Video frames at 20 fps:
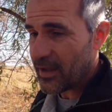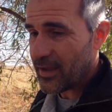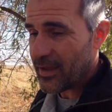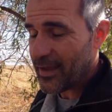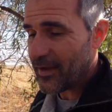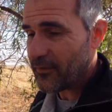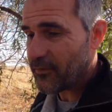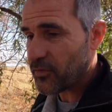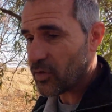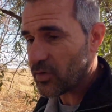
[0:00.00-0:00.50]

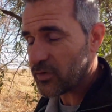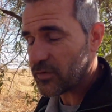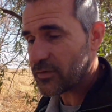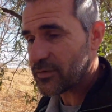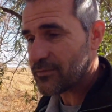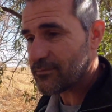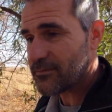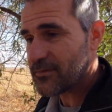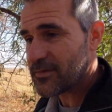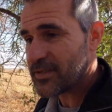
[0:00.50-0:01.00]
have got
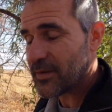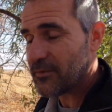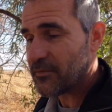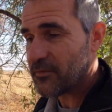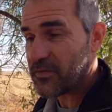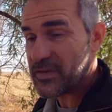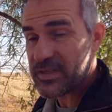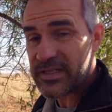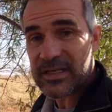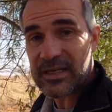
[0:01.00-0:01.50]
some
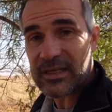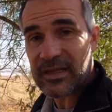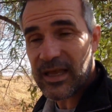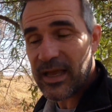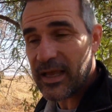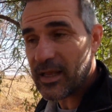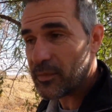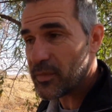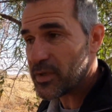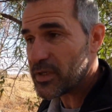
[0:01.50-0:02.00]
physical
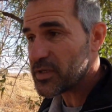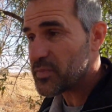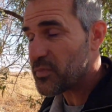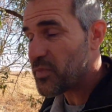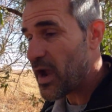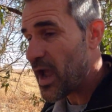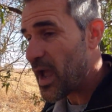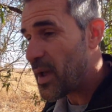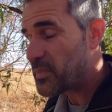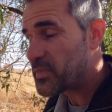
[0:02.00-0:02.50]
ailments
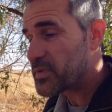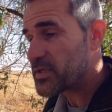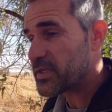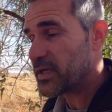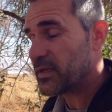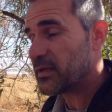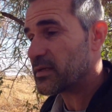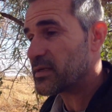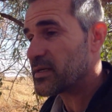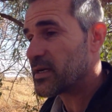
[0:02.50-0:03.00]
perhaps,
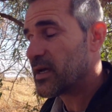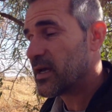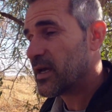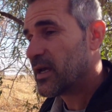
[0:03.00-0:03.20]
and